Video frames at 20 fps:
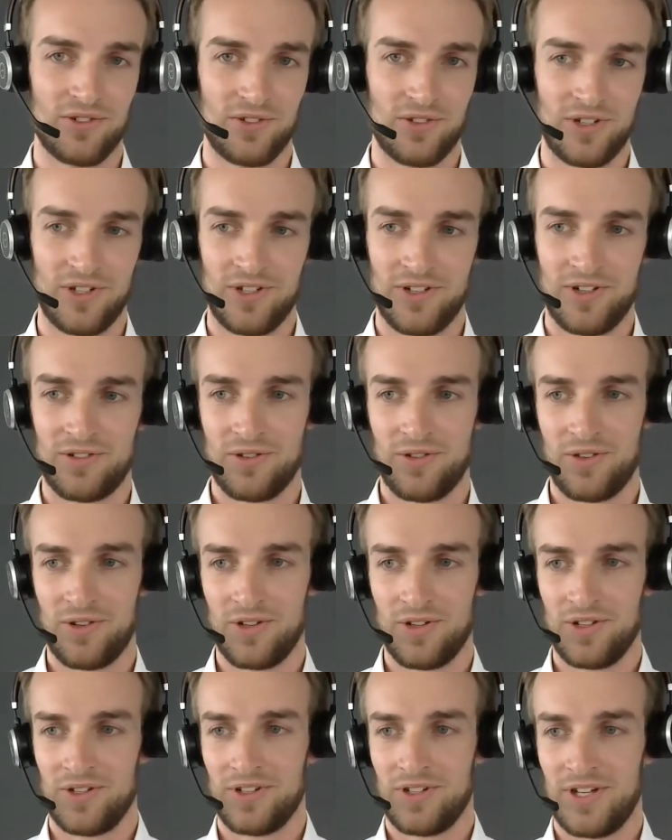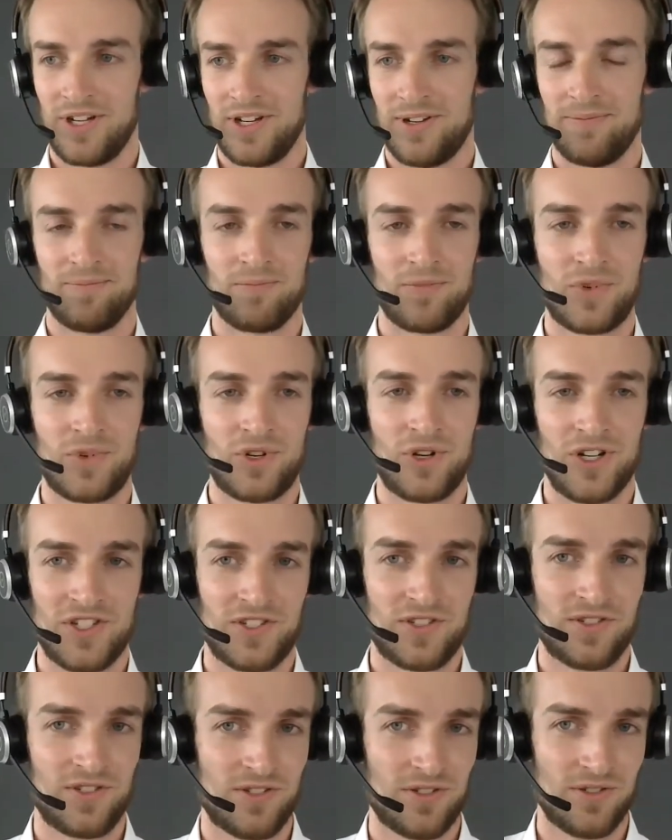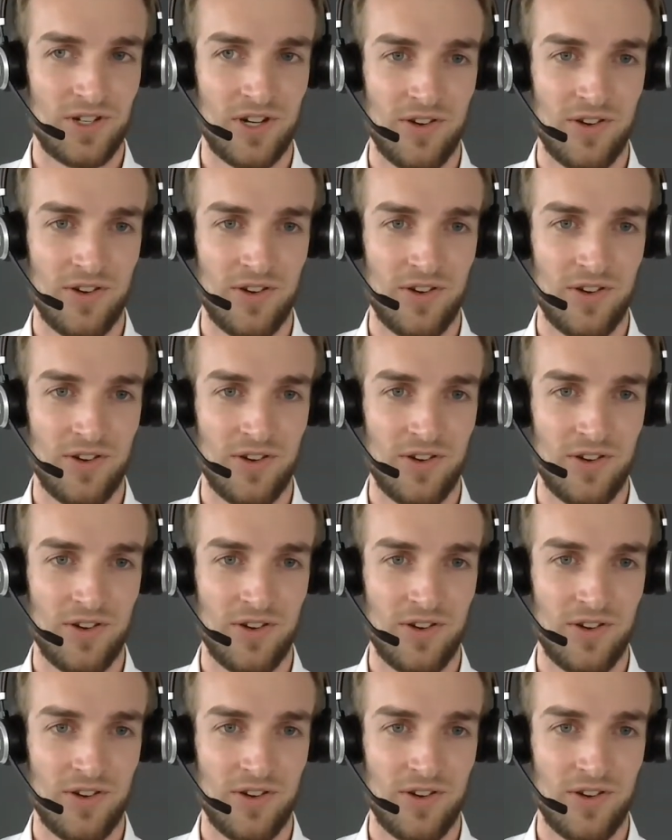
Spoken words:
the costs